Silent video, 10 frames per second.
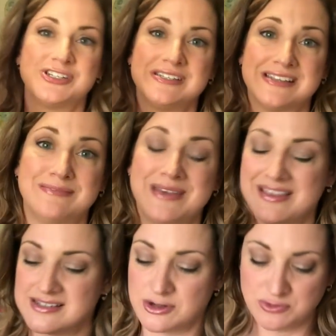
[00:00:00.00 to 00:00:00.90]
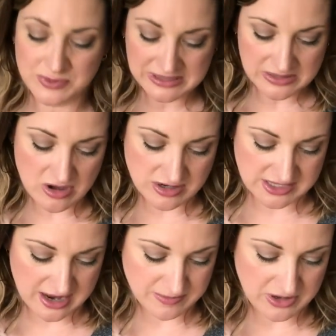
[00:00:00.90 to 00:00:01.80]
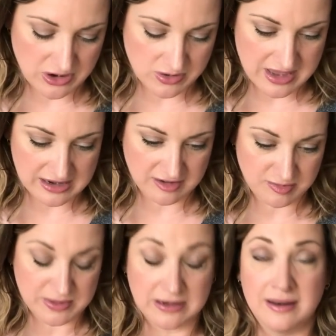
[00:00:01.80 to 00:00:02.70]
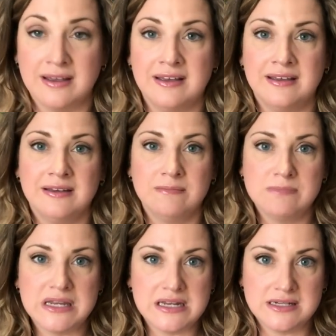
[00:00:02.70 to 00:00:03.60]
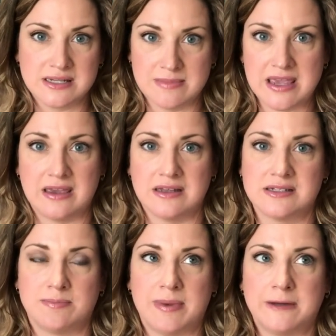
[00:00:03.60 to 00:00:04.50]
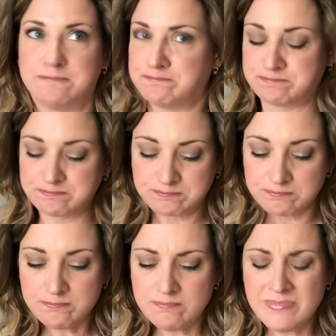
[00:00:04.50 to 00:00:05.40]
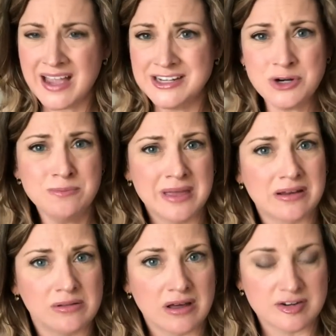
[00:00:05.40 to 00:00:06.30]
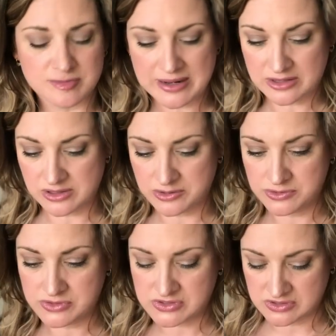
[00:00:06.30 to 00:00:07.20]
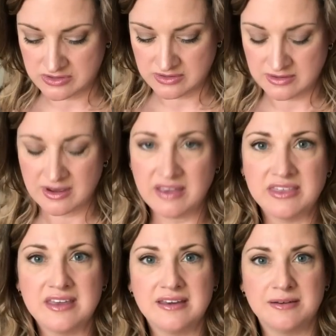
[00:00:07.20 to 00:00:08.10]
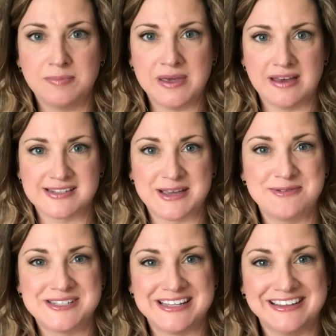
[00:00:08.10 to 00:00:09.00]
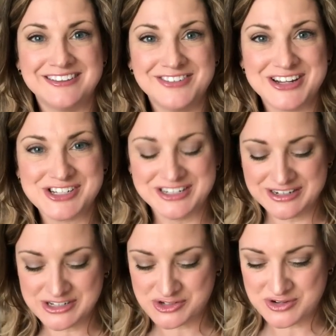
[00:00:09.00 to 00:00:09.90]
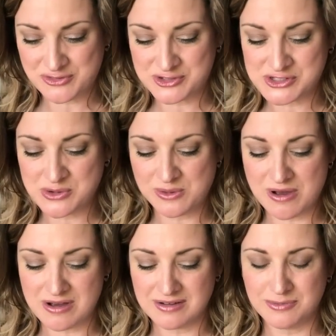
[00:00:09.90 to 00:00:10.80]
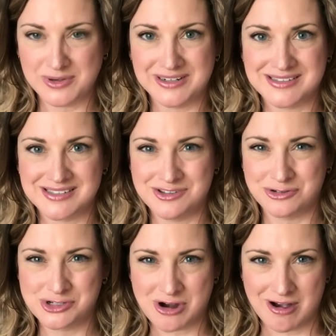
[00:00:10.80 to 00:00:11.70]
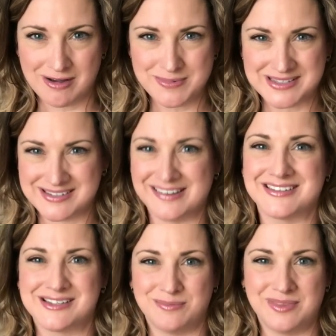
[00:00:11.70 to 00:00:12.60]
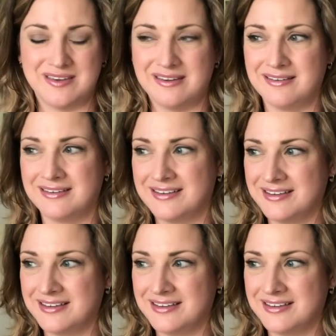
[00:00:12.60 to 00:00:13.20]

She sent me this a really long time ago and I've been meaning to make it, but I don't make a lot of my clothes. I think because I was in the fashion industry for so long, when it's your job, it's not something